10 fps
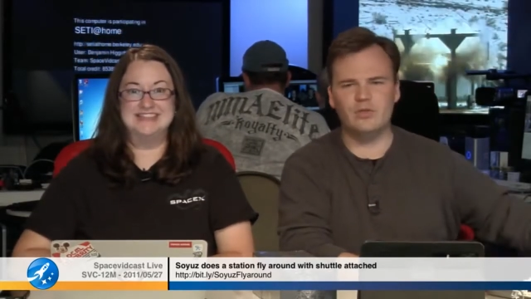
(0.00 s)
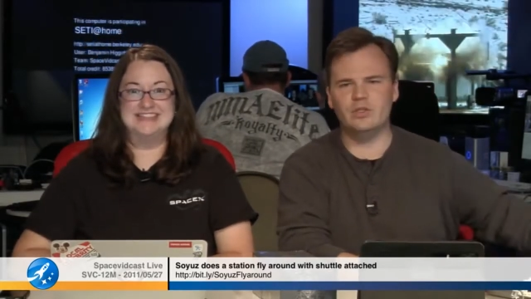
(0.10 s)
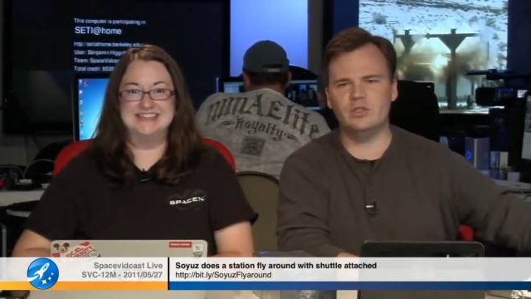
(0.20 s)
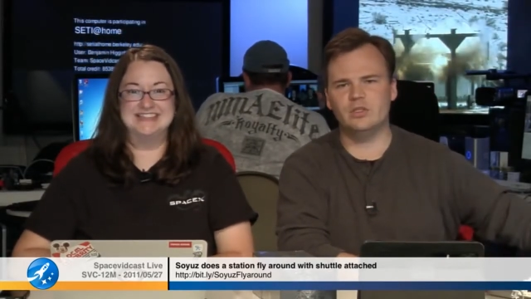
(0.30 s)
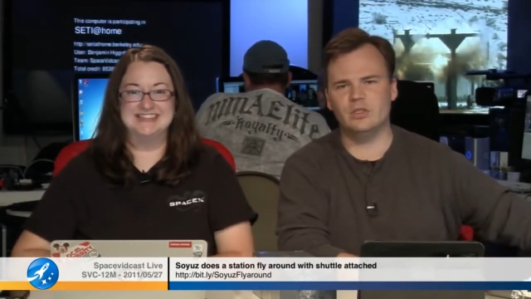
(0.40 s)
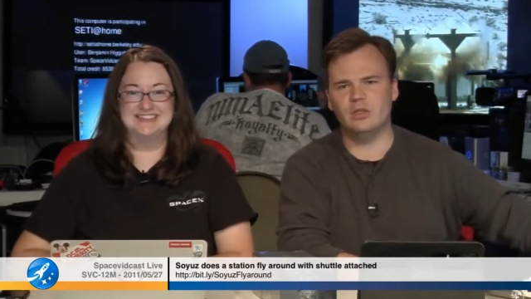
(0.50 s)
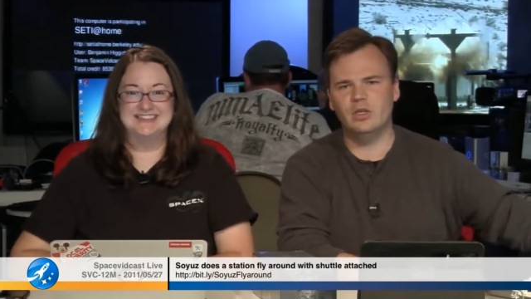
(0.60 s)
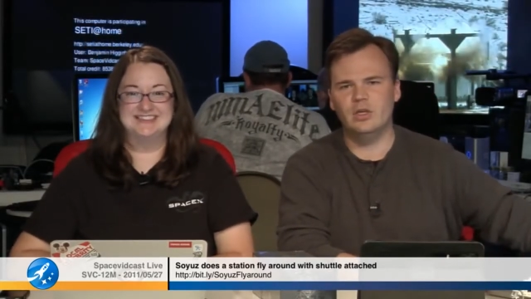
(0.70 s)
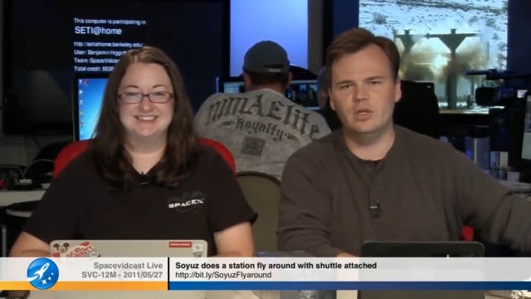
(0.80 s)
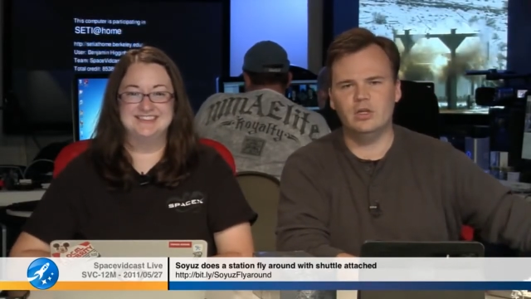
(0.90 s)
Speaker 1: This is a
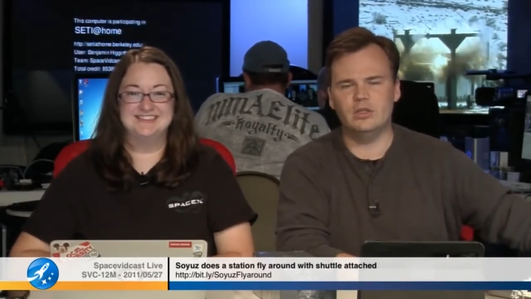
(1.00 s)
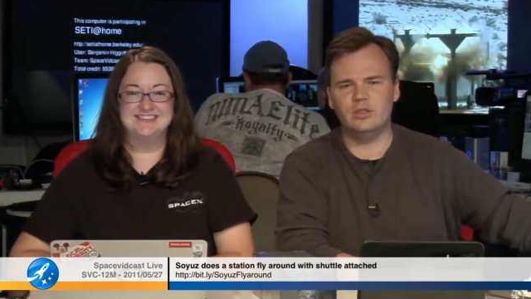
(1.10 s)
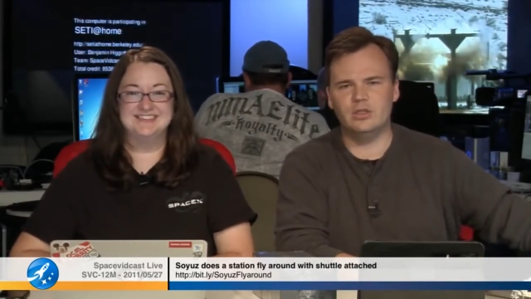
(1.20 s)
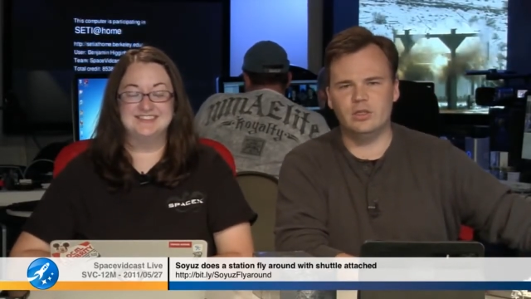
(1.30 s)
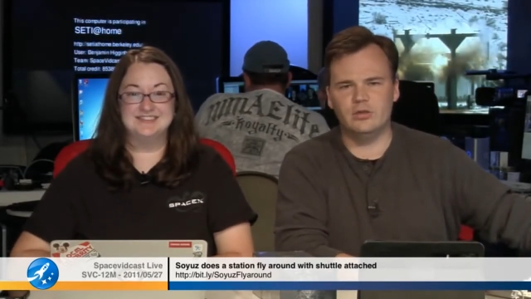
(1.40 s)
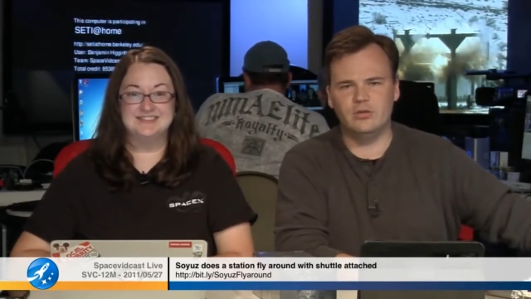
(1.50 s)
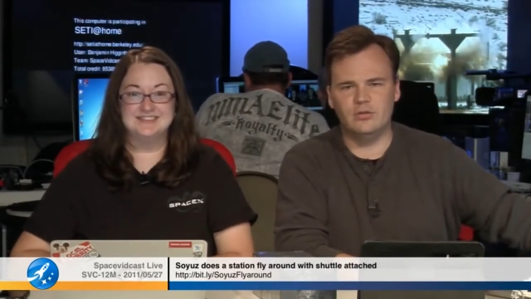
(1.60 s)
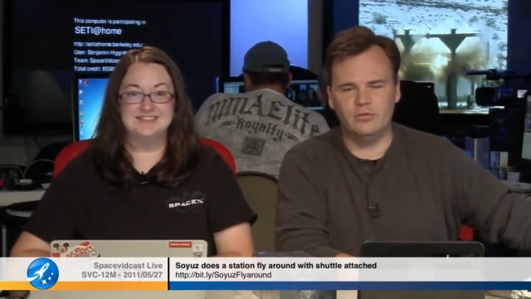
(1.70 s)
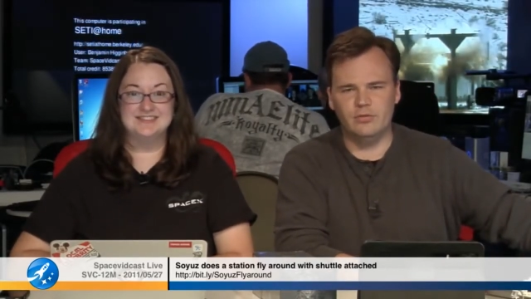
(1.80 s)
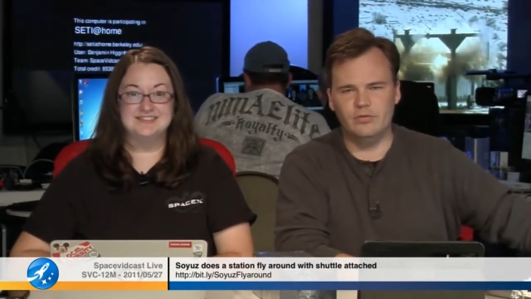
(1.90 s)
this is a
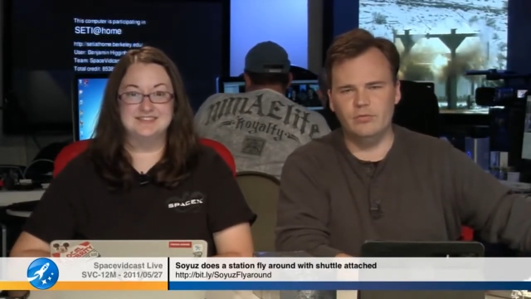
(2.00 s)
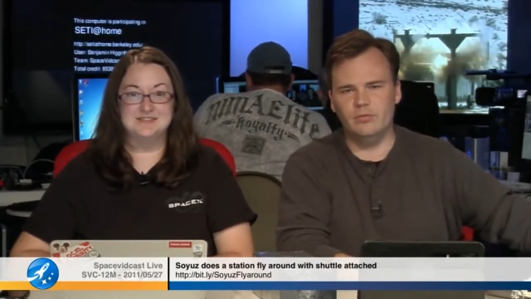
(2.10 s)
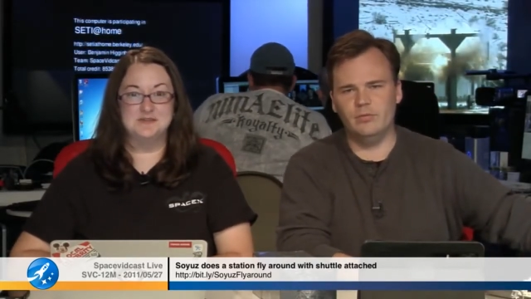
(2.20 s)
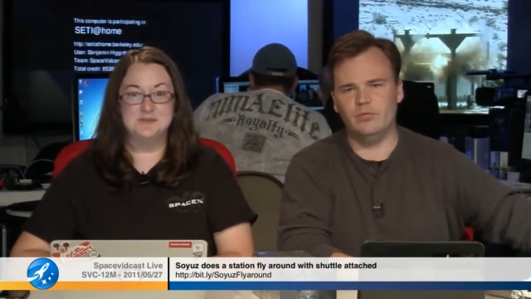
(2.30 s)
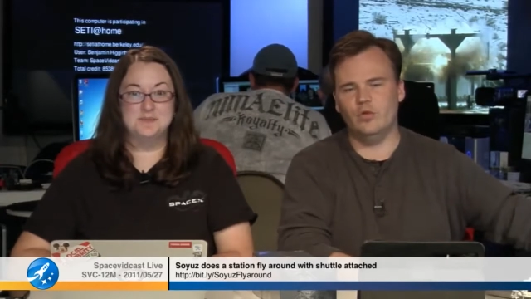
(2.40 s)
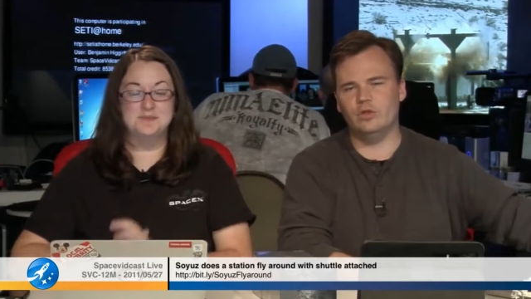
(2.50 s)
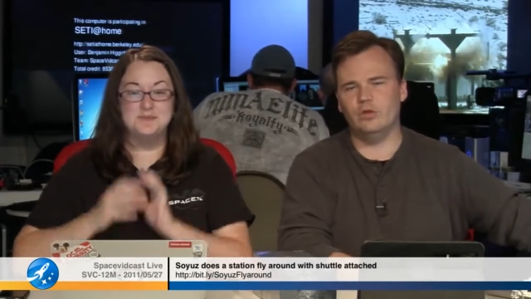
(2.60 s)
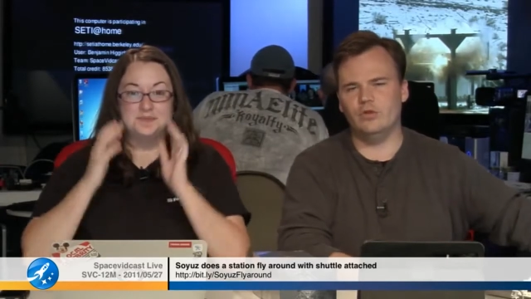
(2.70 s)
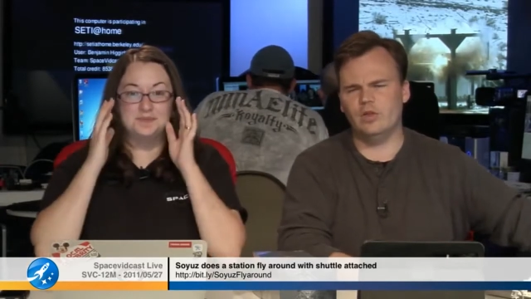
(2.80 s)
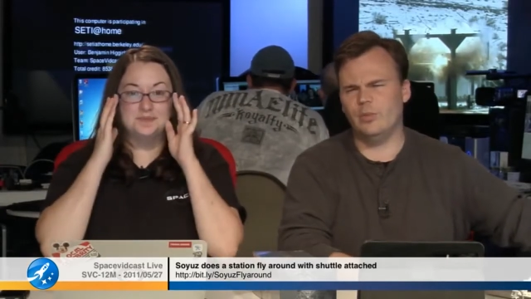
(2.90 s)

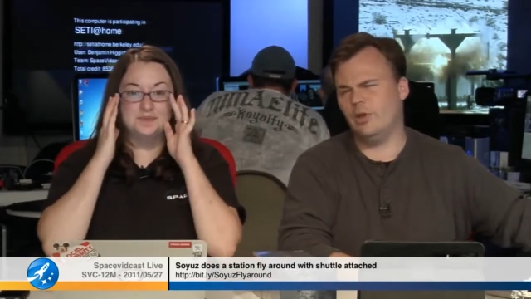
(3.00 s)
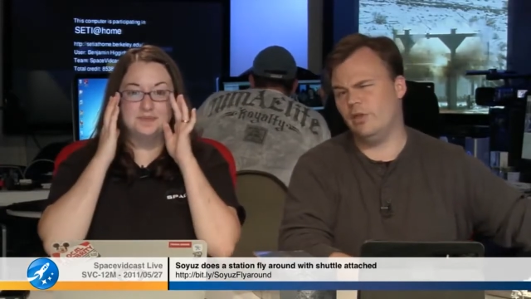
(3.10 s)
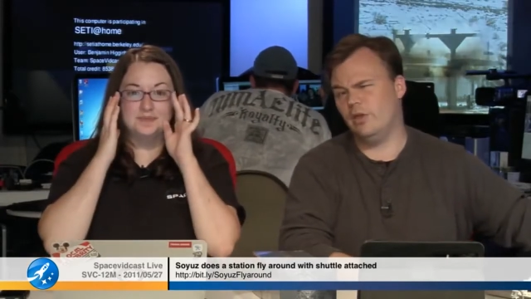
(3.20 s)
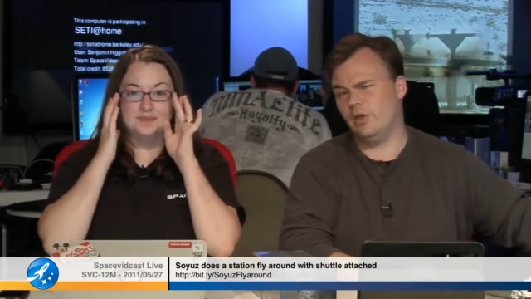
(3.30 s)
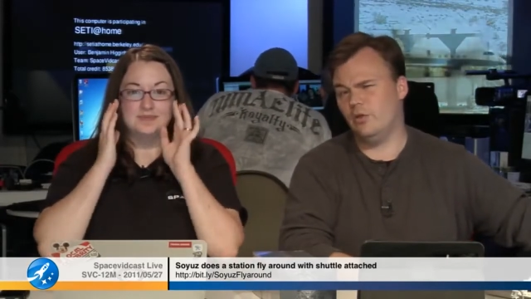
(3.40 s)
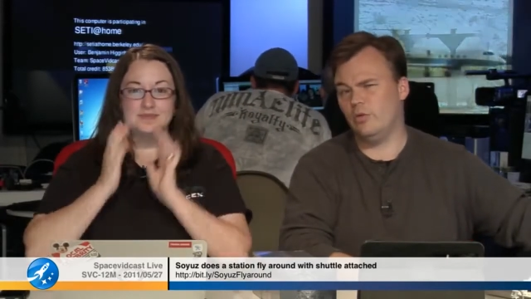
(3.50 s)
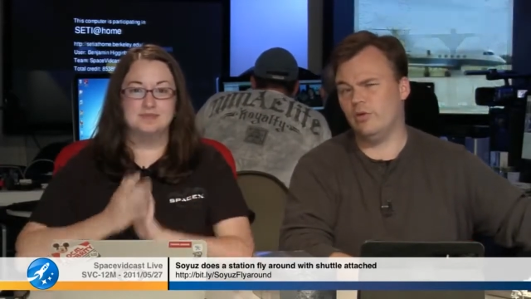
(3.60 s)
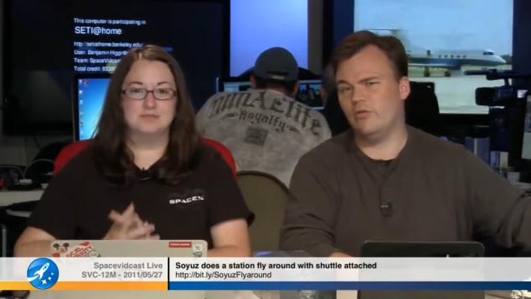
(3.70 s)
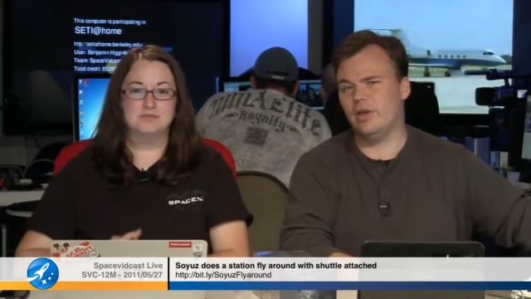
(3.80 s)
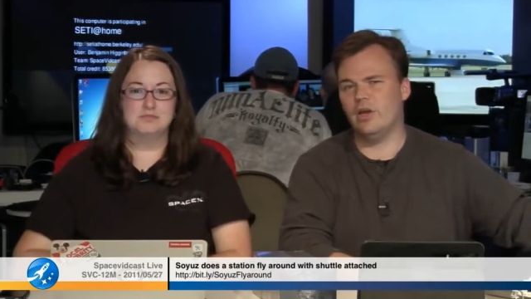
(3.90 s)
voiceover clip, I think. We're
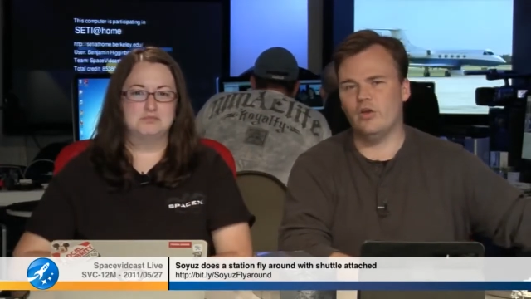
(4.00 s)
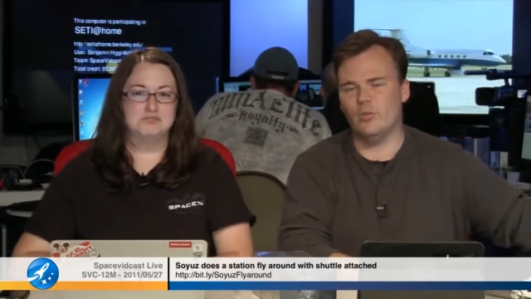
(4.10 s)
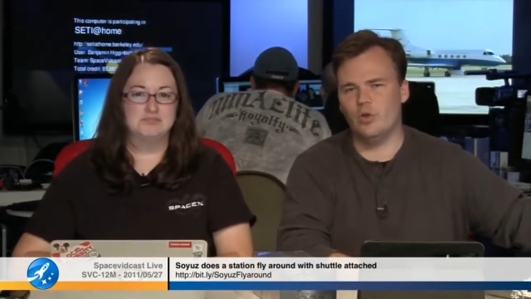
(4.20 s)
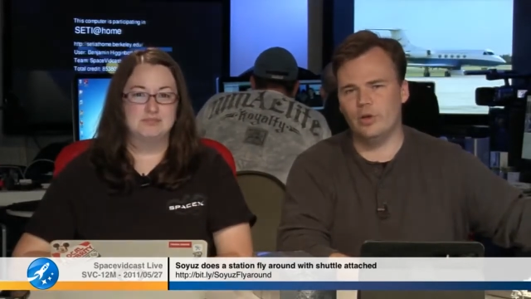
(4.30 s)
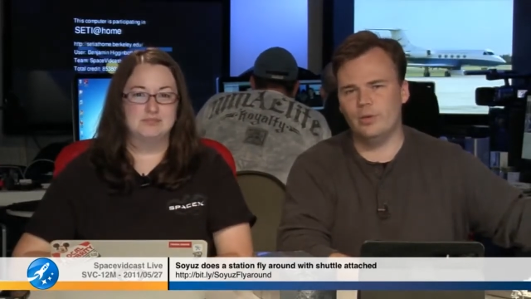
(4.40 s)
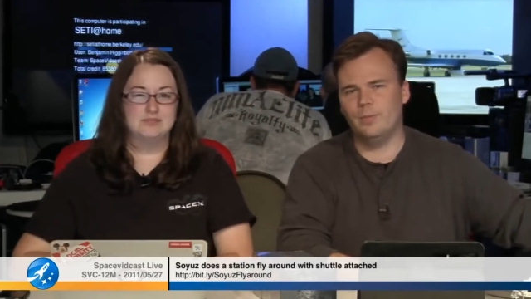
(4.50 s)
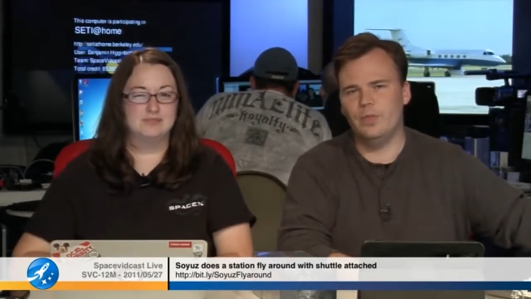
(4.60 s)
going to find out in a moment.